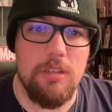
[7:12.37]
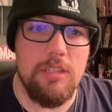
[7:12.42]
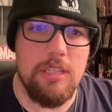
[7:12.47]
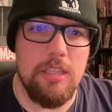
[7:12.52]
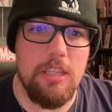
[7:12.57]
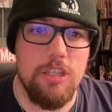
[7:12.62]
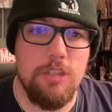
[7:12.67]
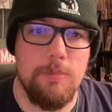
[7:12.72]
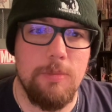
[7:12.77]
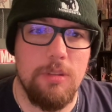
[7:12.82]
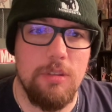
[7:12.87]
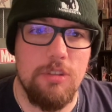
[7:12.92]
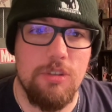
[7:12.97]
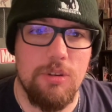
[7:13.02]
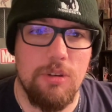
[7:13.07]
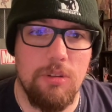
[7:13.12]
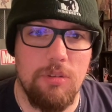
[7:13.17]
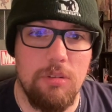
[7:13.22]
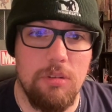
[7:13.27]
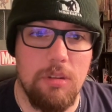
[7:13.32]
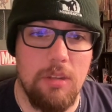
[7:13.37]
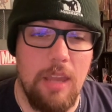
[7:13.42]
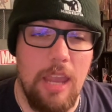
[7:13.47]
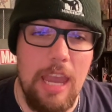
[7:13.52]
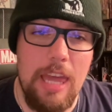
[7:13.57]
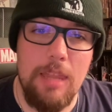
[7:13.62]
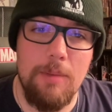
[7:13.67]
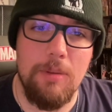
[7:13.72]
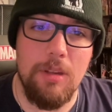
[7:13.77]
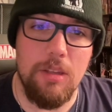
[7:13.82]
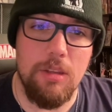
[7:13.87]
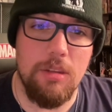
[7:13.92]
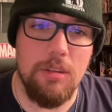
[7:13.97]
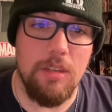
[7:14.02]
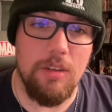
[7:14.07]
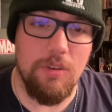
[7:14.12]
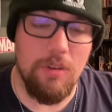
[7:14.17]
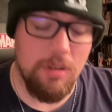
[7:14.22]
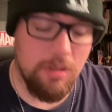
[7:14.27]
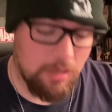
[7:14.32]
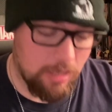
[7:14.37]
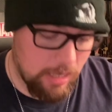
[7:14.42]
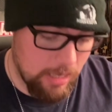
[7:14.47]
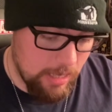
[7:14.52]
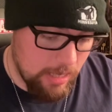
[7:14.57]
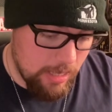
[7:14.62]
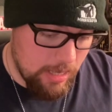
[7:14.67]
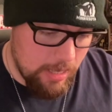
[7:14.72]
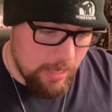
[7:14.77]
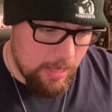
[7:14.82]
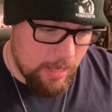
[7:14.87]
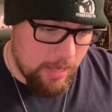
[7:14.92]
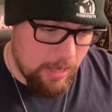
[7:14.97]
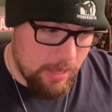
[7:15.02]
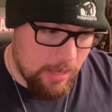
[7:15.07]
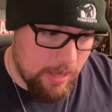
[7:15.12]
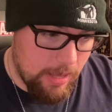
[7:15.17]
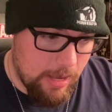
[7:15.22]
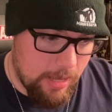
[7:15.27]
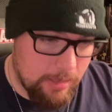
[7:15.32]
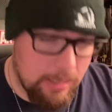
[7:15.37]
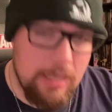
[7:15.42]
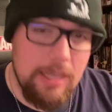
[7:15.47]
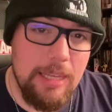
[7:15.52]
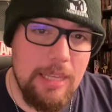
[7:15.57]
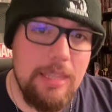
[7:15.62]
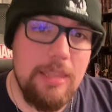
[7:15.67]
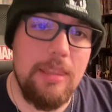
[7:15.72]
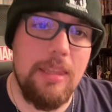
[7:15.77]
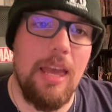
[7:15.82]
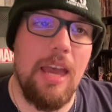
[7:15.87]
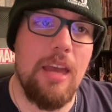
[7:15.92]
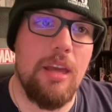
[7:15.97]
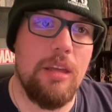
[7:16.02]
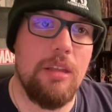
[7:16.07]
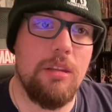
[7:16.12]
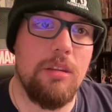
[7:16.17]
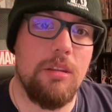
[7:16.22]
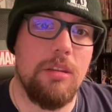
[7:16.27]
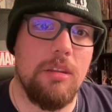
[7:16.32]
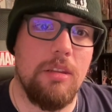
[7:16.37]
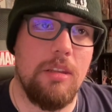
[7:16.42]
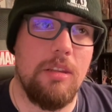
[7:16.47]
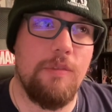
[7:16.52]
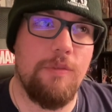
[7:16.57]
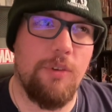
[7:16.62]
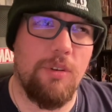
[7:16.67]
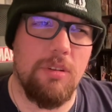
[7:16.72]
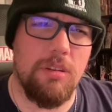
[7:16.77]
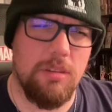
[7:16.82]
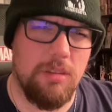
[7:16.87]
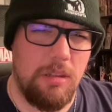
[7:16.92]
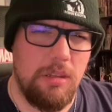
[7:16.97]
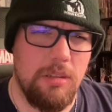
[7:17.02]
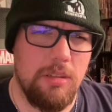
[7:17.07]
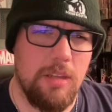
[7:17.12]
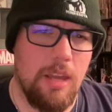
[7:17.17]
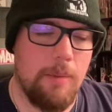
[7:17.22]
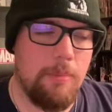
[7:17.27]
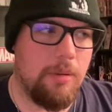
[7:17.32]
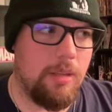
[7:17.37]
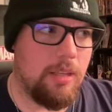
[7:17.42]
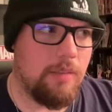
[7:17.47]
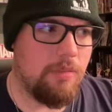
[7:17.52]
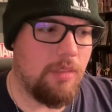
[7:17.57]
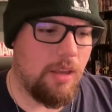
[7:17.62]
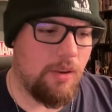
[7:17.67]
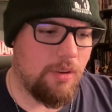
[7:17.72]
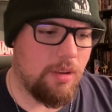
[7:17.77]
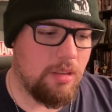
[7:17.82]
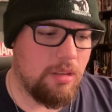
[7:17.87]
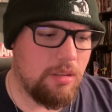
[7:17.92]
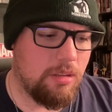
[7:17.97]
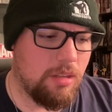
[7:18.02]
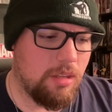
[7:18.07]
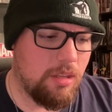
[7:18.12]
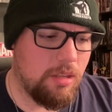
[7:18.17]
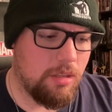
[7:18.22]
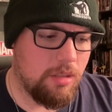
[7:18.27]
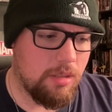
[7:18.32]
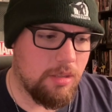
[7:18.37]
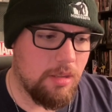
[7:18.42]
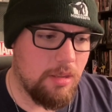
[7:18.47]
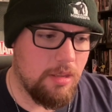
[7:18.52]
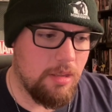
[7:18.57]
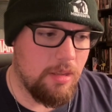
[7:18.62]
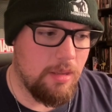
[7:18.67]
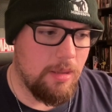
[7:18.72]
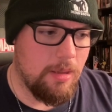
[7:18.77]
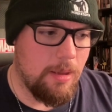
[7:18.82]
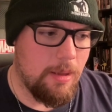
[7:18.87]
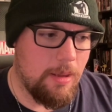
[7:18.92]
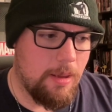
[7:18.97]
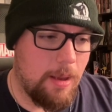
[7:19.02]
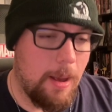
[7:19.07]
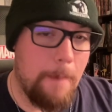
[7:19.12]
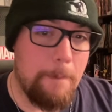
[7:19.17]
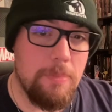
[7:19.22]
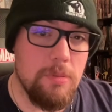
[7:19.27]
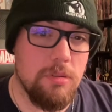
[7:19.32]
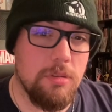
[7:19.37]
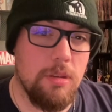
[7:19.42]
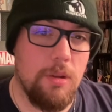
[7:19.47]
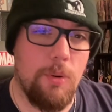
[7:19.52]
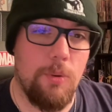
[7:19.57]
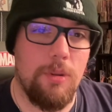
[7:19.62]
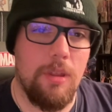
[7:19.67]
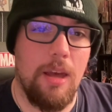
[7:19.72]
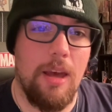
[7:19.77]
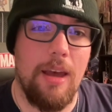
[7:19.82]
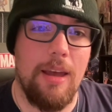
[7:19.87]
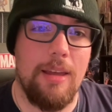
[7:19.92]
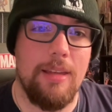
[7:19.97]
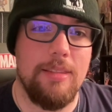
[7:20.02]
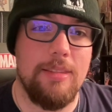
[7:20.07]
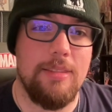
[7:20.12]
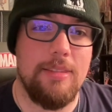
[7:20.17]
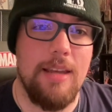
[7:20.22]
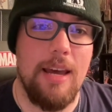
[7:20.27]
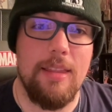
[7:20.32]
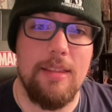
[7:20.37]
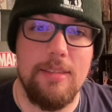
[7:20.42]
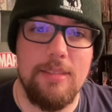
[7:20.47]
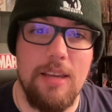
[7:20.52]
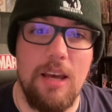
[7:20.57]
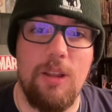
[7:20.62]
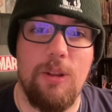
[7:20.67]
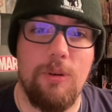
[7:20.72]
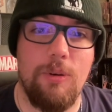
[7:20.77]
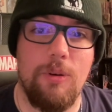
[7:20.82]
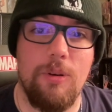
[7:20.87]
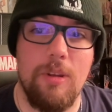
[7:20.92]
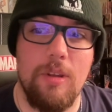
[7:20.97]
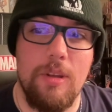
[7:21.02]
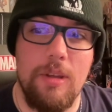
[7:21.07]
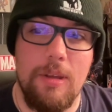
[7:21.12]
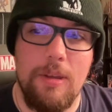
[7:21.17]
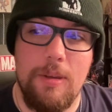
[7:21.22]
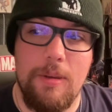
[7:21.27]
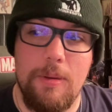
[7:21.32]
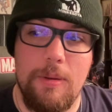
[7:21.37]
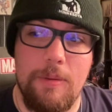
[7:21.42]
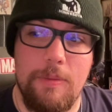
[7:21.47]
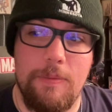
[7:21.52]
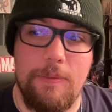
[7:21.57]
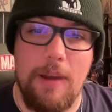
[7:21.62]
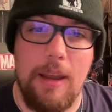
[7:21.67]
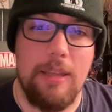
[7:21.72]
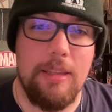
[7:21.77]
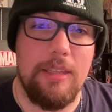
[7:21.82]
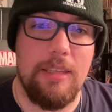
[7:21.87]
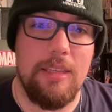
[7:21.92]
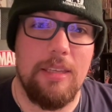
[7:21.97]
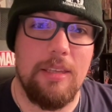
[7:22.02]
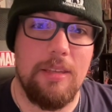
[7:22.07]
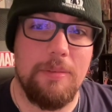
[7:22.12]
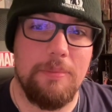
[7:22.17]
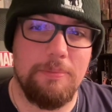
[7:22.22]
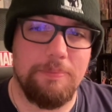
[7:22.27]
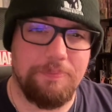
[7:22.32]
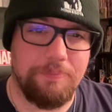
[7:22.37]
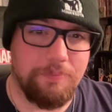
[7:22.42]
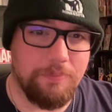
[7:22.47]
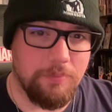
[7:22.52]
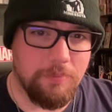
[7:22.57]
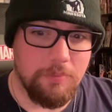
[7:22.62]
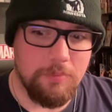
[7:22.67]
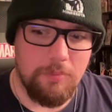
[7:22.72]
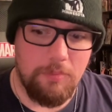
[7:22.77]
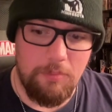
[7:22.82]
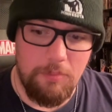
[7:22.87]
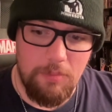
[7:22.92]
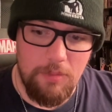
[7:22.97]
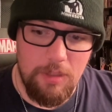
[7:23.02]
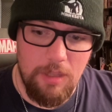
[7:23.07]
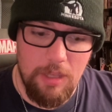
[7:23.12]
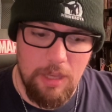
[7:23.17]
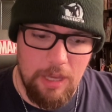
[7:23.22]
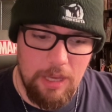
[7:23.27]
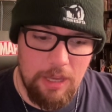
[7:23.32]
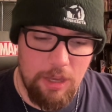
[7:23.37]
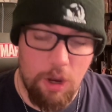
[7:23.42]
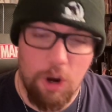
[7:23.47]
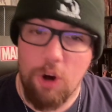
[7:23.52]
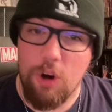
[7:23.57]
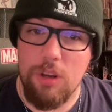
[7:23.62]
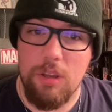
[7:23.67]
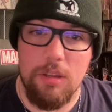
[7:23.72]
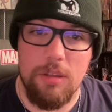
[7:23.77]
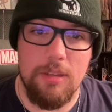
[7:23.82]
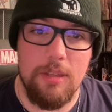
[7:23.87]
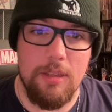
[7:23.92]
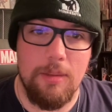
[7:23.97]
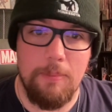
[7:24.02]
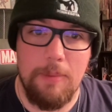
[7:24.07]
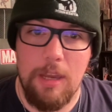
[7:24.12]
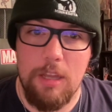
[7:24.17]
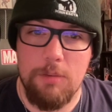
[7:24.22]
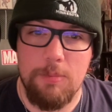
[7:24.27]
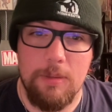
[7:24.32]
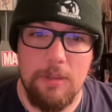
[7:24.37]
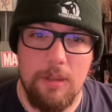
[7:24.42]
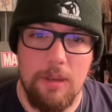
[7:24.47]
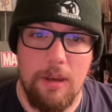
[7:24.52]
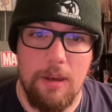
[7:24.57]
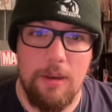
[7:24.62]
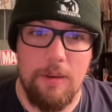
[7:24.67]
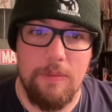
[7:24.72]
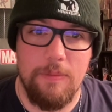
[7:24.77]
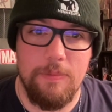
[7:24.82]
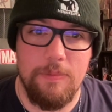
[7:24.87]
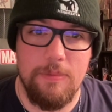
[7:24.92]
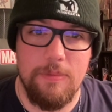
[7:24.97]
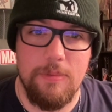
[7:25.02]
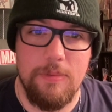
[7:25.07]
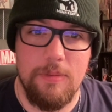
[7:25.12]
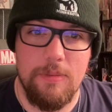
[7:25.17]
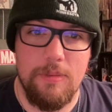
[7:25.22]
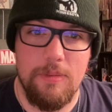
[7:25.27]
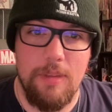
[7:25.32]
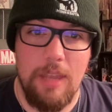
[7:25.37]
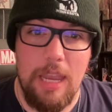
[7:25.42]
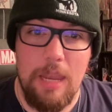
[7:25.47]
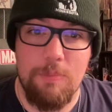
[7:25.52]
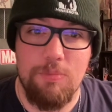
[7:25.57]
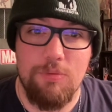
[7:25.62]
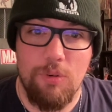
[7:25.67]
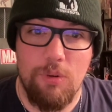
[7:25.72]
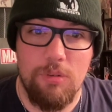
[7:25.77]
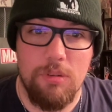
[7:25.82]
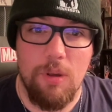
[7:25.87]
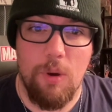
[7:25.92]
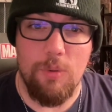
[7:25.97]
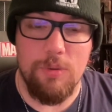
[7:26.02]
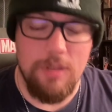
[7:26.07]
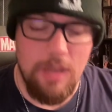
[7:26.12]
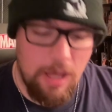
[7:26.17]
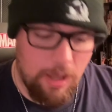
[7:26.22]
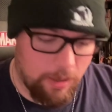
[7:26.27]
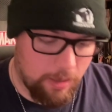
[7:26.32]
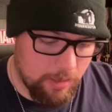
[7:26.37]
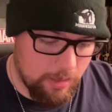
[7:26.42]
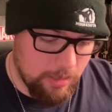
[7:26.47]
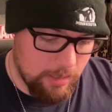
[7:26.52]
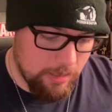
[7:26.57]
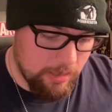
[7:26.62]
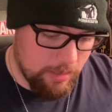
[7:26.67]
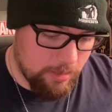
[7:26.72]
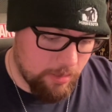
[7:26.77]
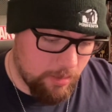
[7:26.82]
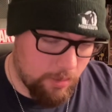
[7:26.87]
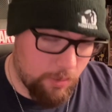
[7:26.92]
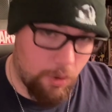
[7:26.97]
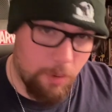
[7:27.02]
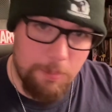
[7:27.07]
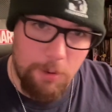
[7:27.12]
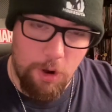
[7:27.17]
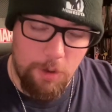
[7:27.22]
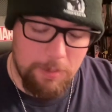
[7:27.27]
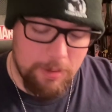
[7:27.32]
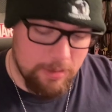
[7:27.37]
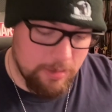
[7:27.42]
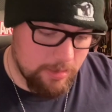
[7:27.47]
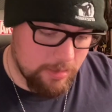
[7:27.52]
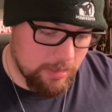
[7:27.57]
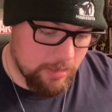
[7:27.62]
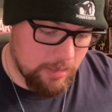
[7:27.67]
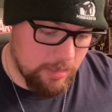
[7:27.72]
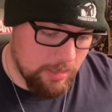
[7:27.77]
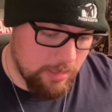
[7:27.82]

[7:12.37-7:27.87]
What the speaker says: Teenage Mutant Ninja Turtles animated series, and in the first season, I believe, there is this episode on Donatello finding a artist in the basement of April's hotel or apartment,